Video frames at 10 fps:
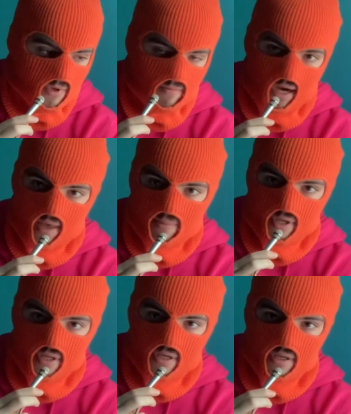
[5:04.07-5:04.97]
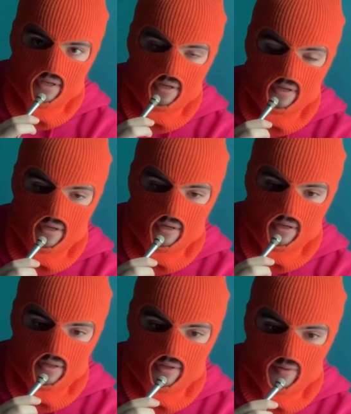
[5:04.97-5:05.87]
my opinion,
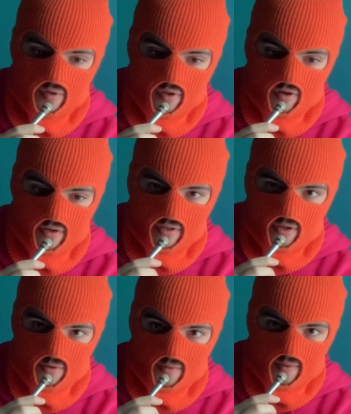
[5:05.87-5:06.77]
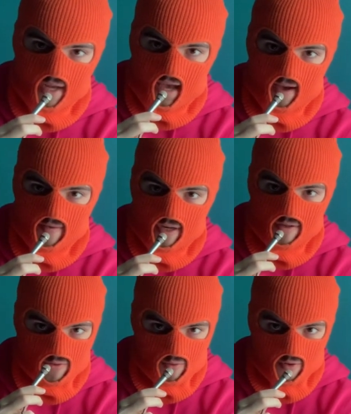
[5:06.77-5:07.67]
those songs don't have any
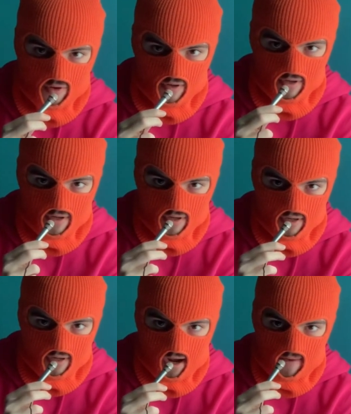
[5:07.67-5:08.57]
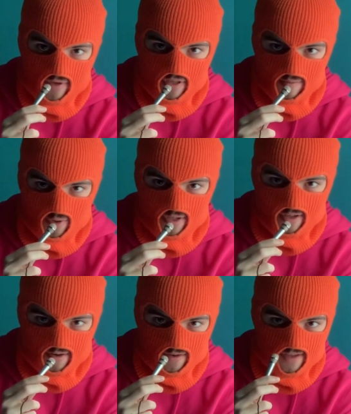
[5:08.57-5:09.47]
lore. Obviously, Boys
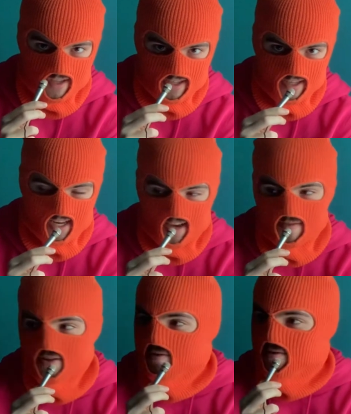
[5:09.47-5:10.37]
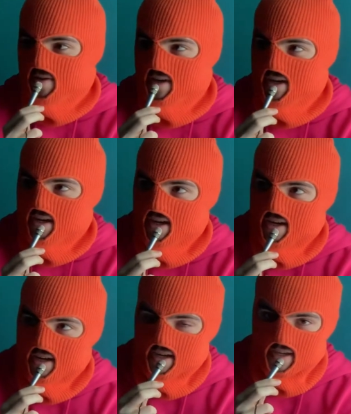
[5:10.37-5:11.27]
and Girls doesn't have any lore.
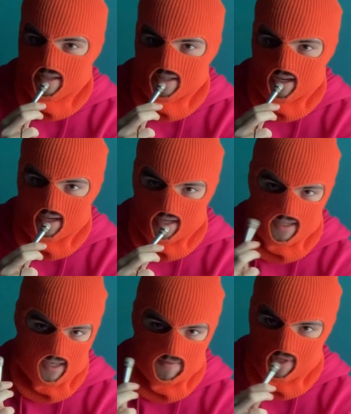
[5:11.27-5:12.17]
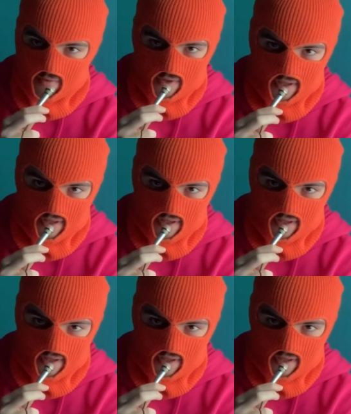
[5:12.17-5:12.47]
I guess same thing with